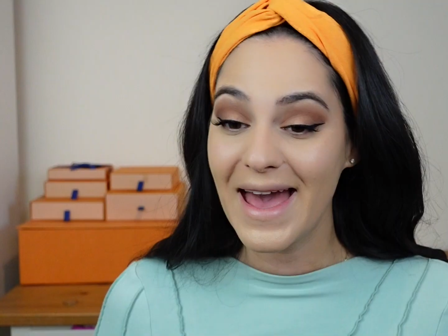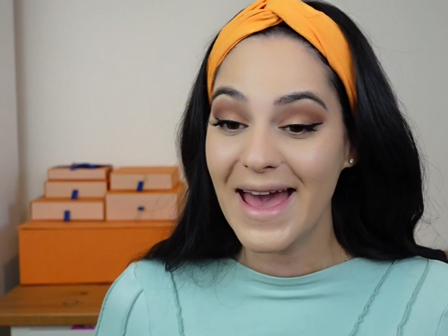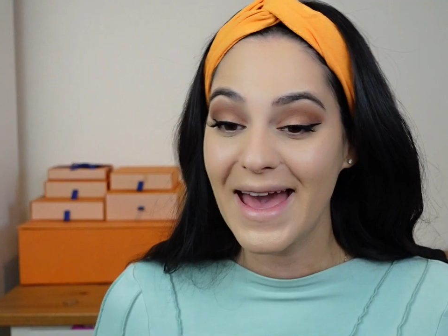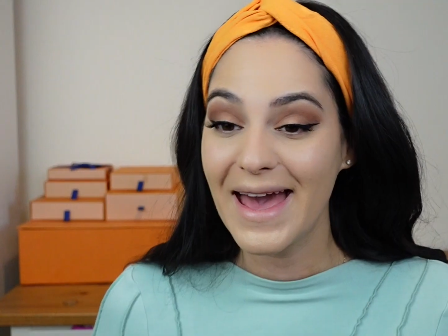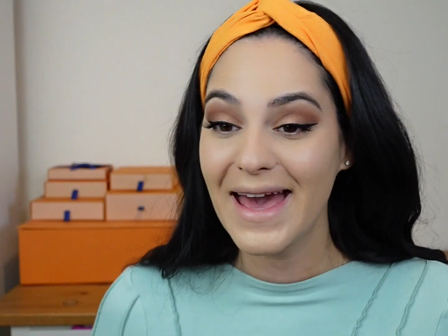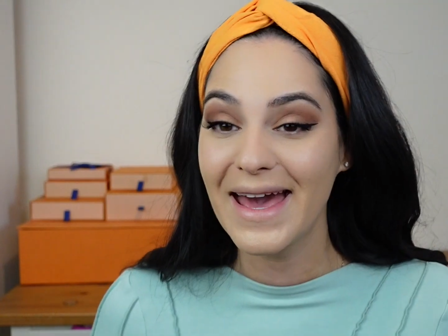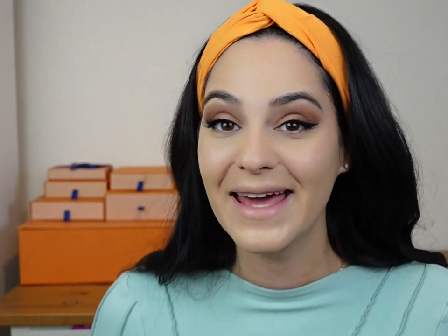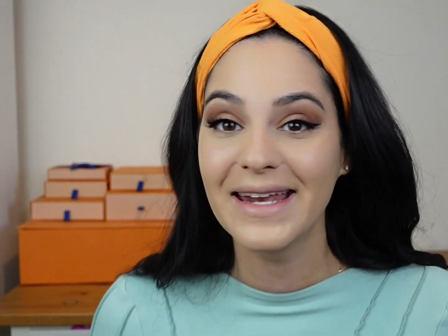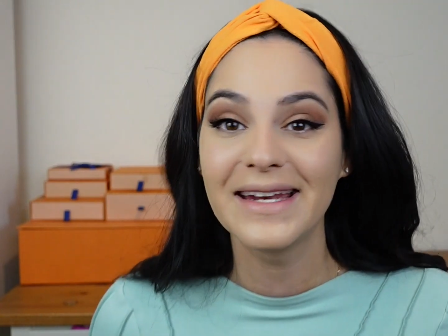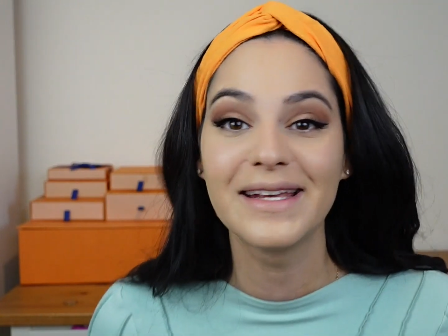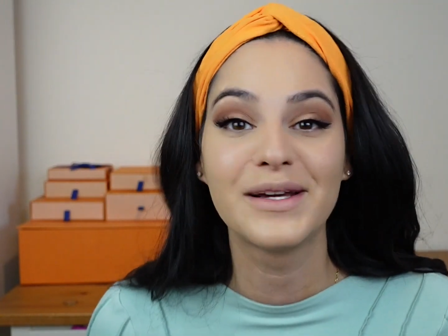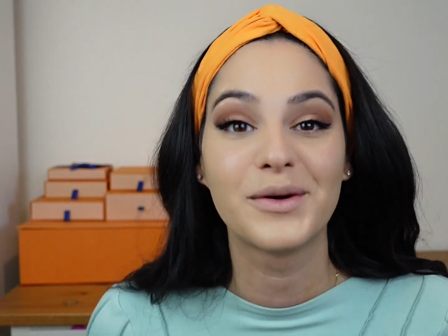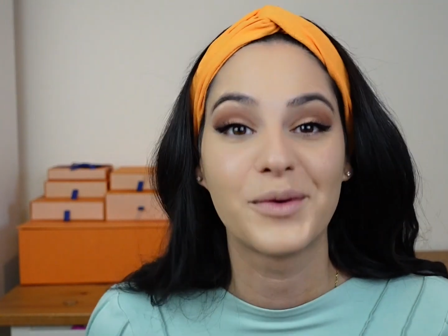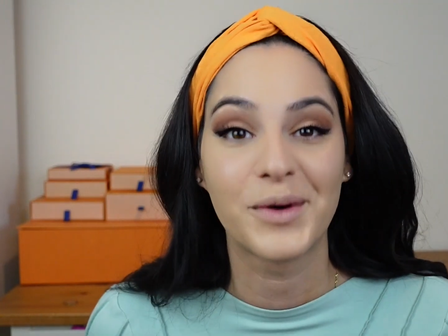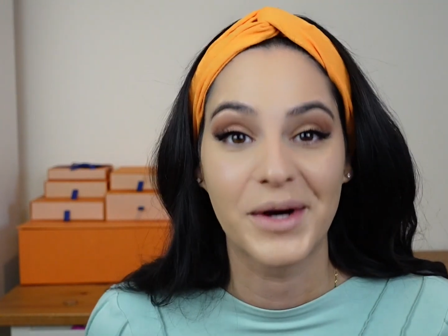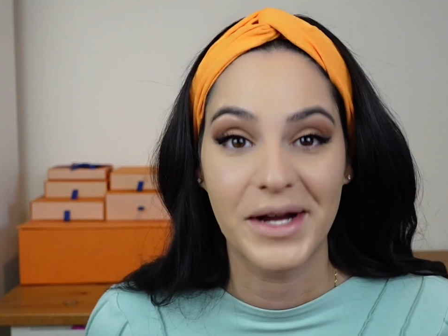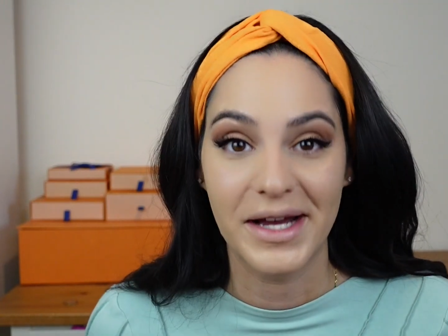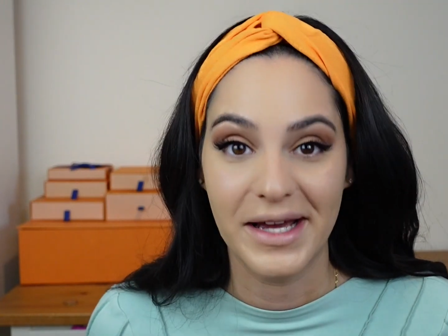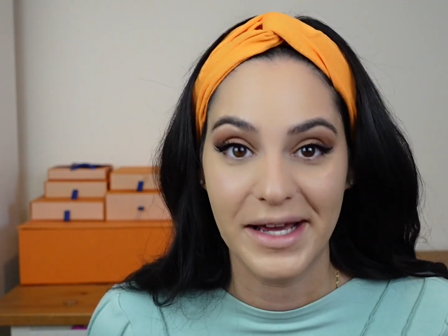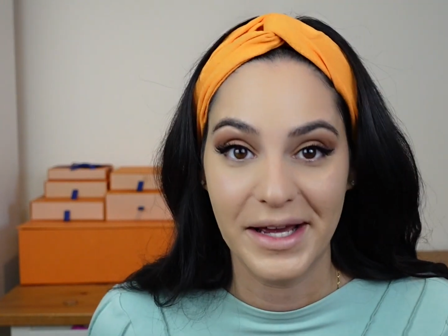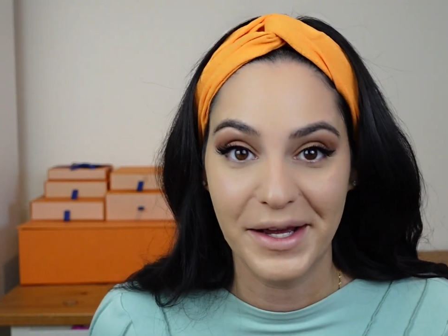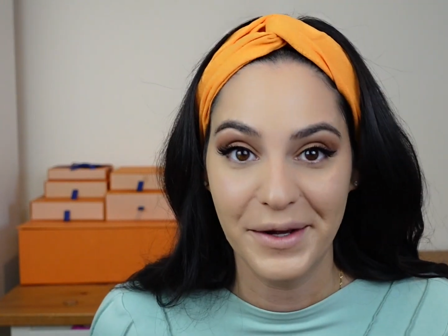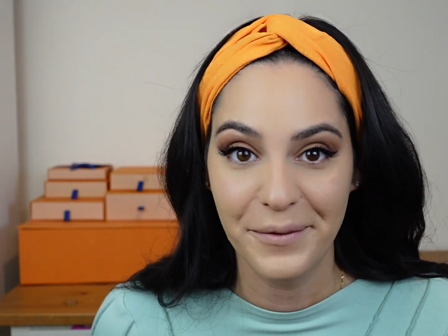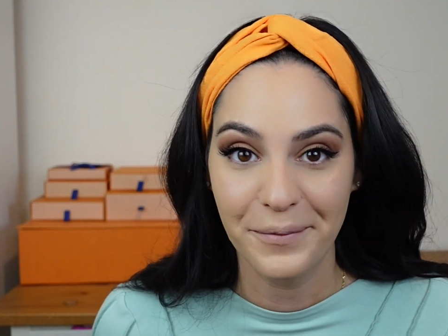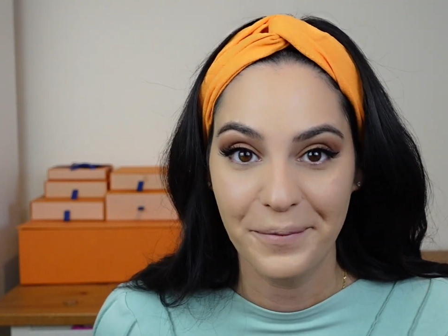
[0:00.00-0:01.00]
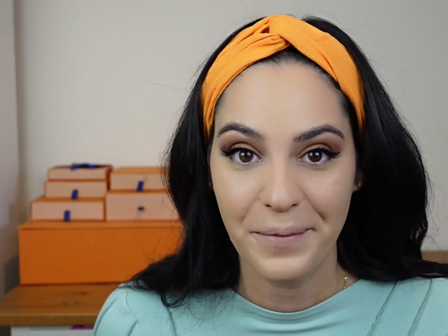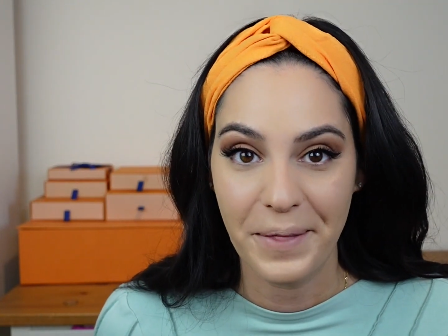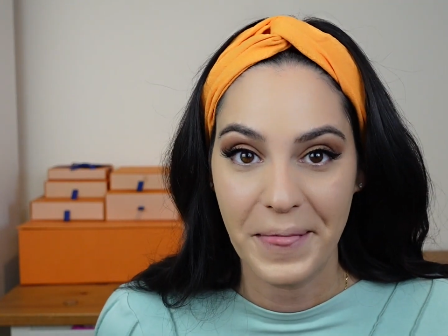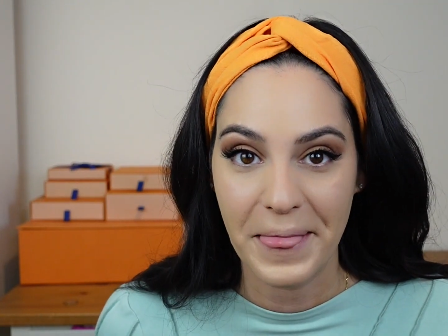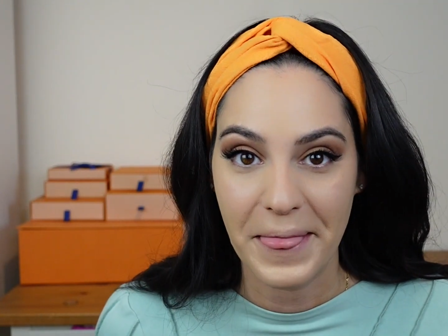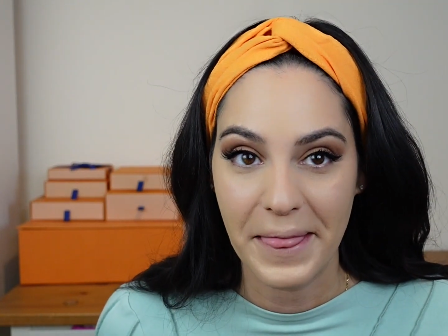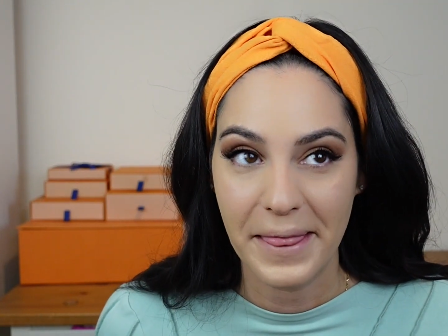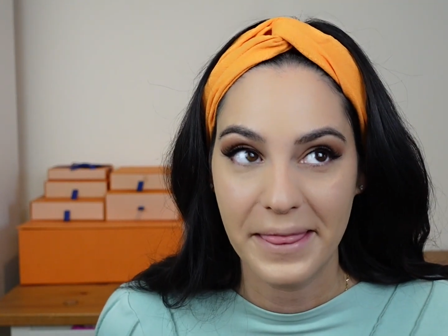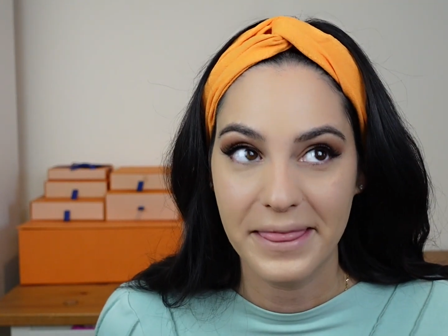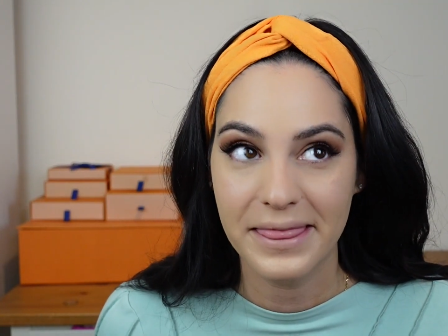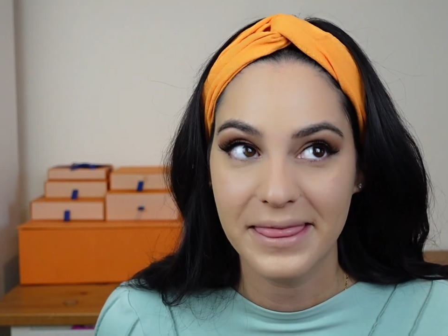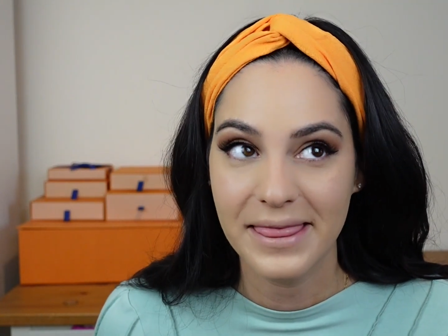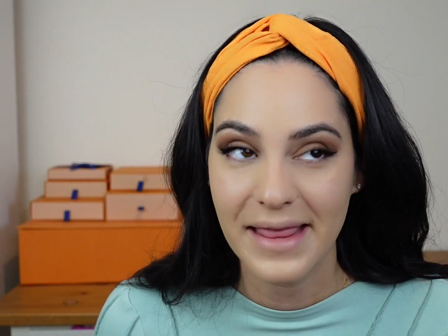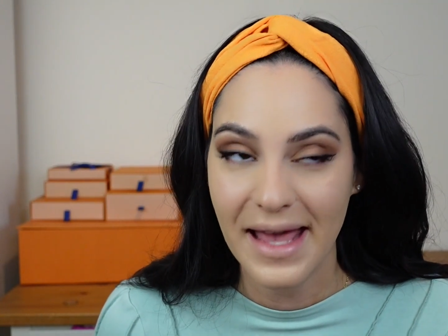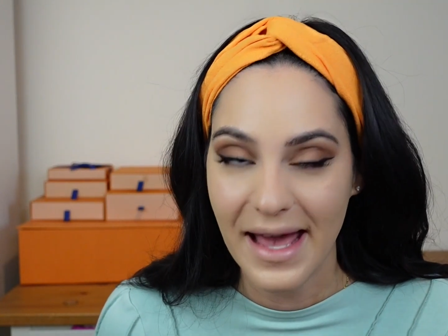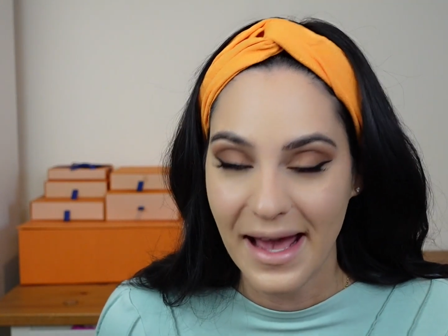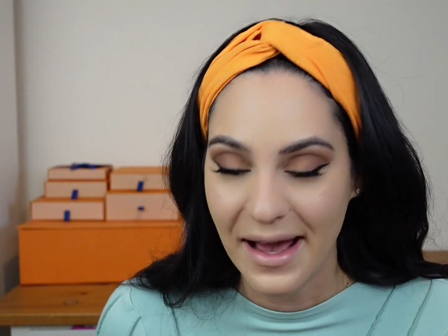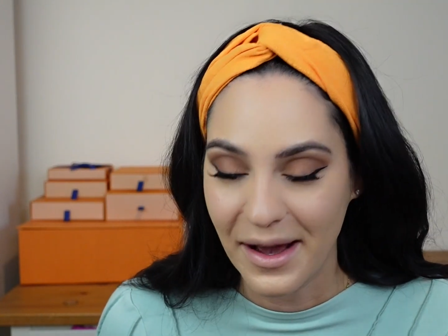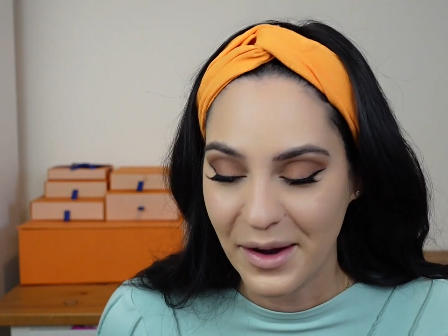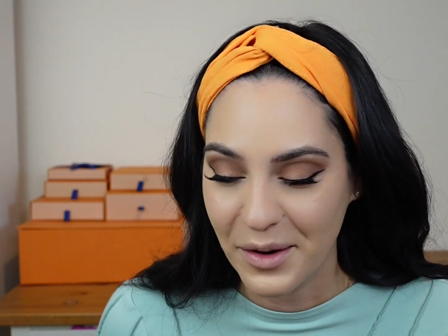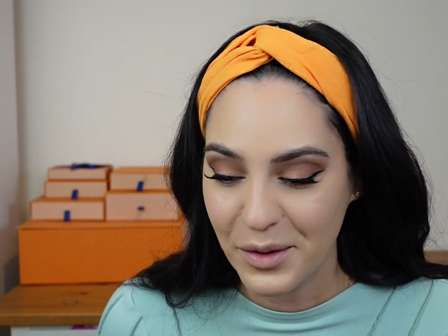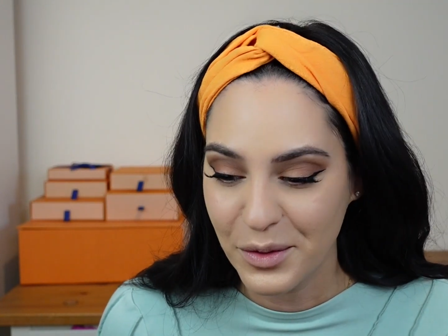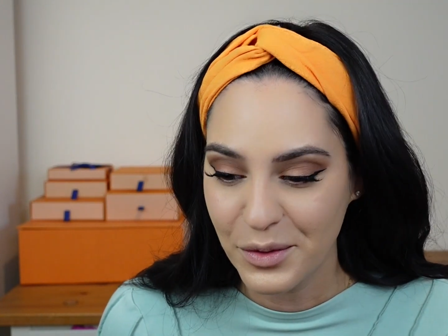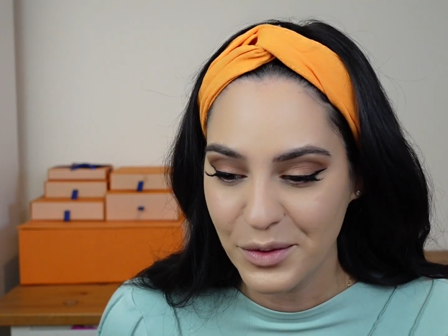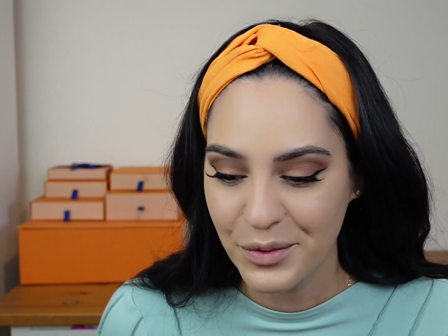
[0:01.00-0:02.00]
Anyway,
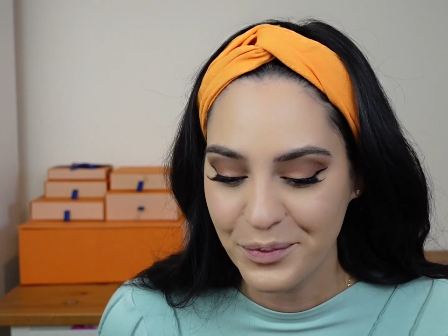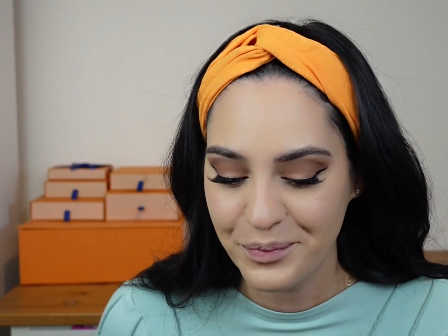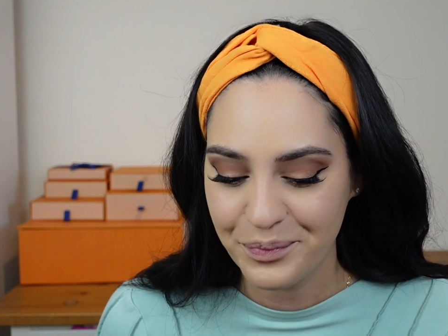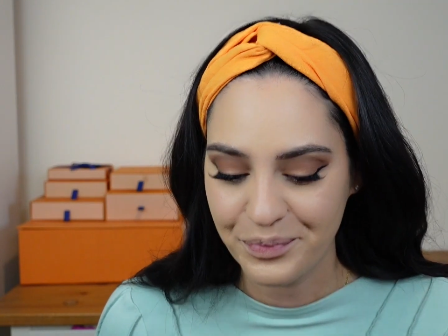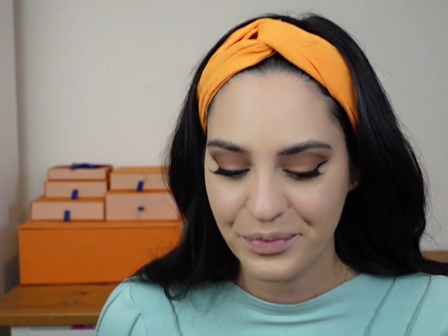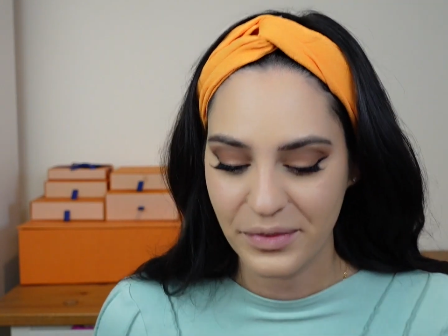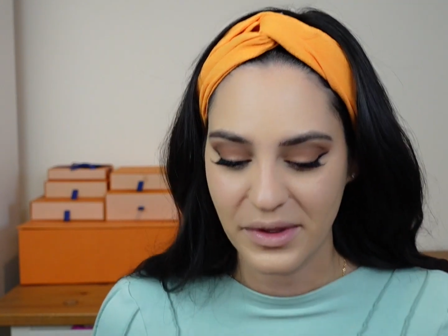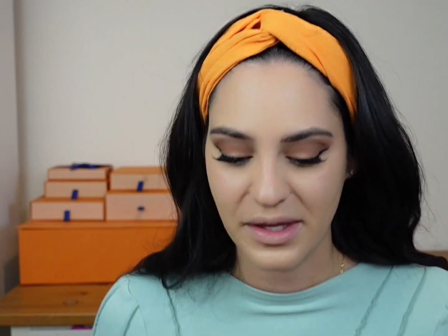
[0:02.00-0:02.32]
now